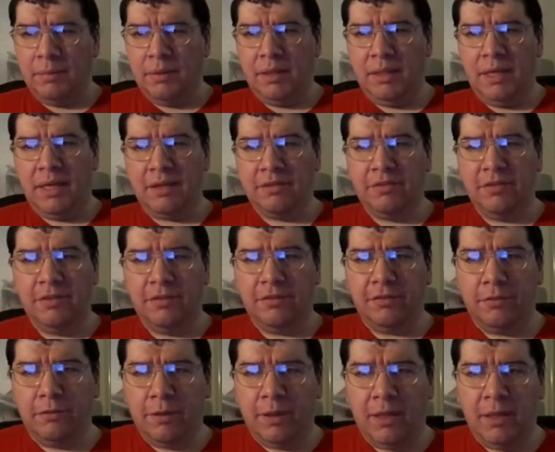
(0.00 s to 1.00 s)
But he actually
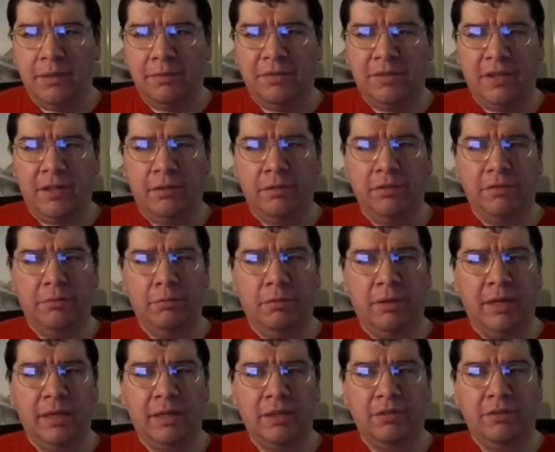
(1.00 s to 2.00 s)
describes how his
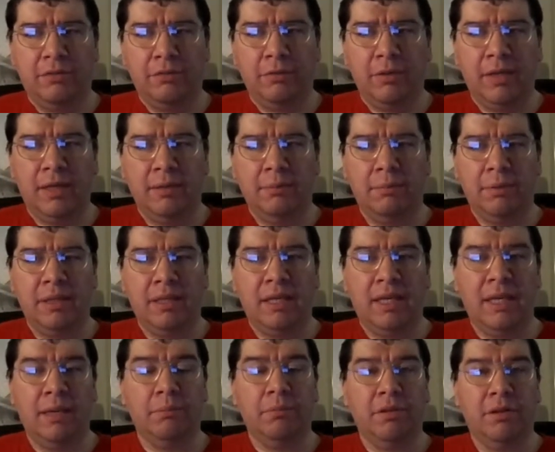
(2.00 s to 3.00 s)
wagon train
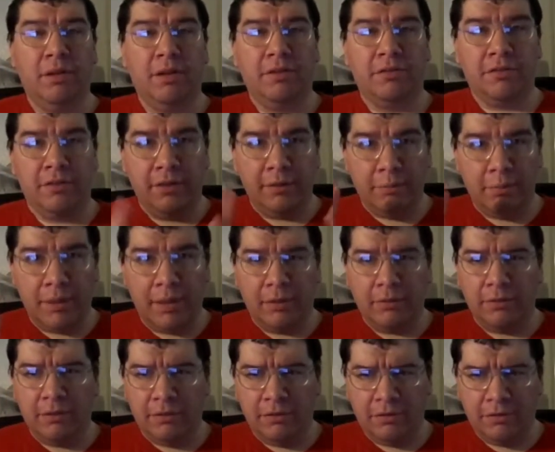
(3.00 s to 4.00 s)
became lost in the
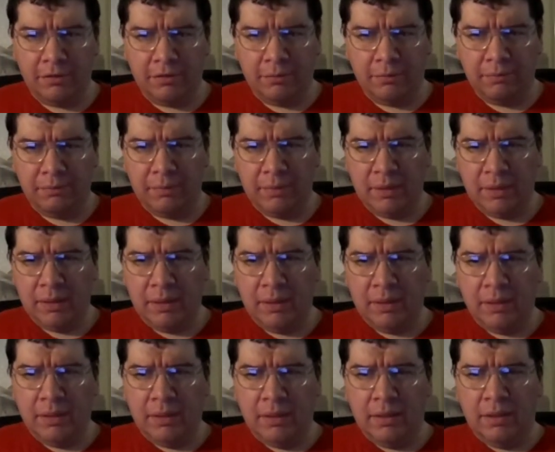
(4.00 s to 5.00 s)
mountains,
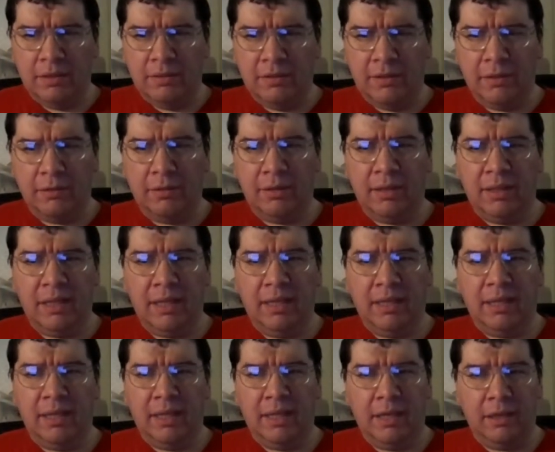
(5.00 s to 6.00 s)
telling
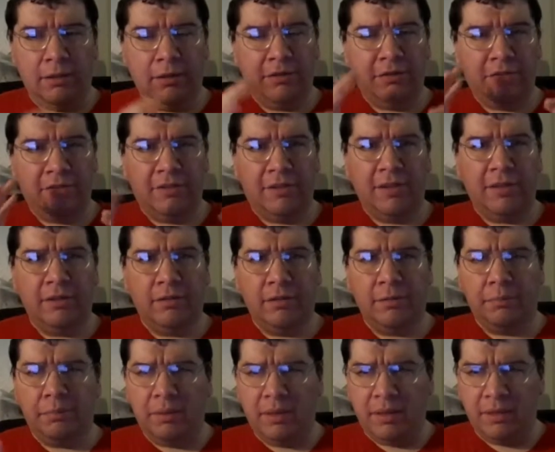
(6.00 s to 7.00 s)
a hellish
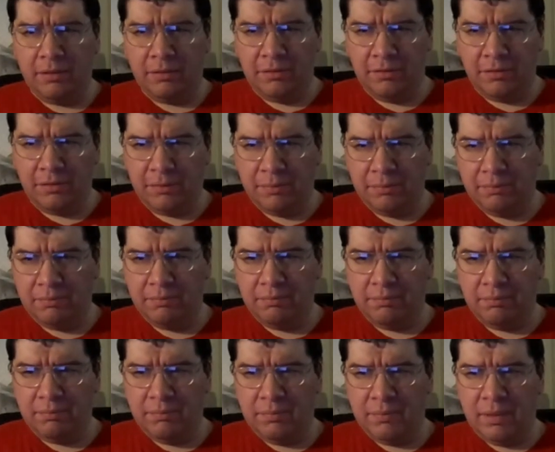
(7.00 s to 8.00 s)
tale about,
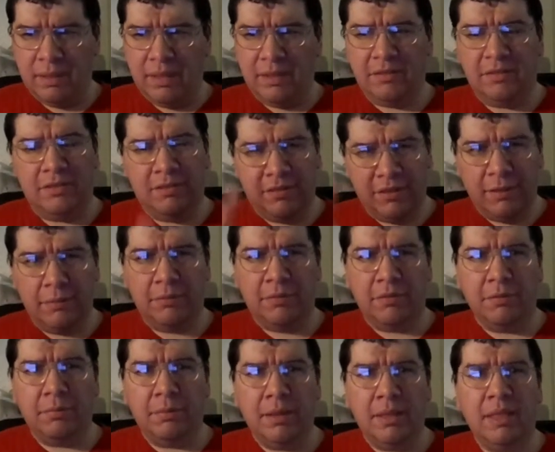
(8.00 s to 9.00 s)
as it seems
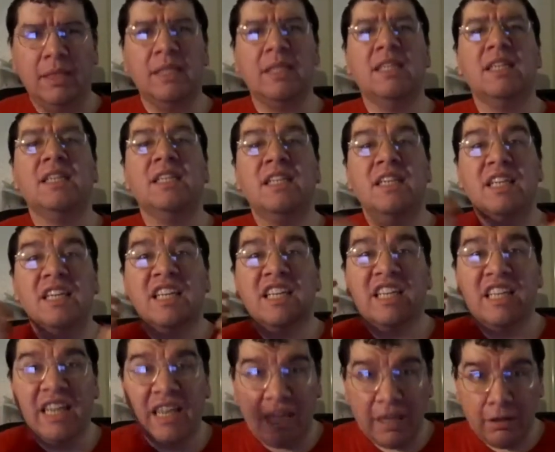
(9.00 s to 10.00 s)
to be,
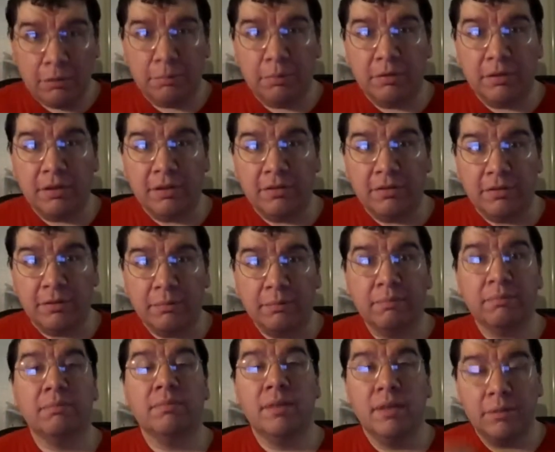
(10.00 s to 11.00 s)
cannibalism
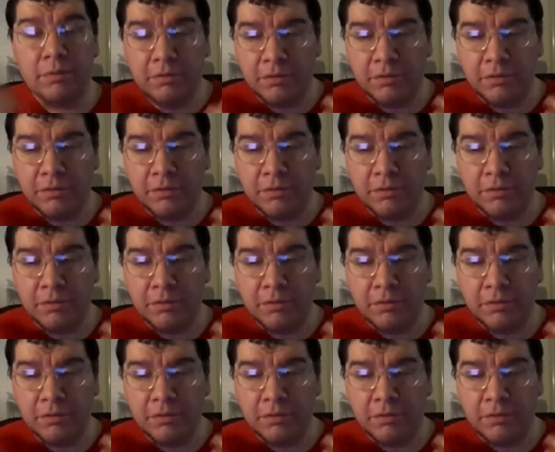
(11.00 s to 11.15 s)
that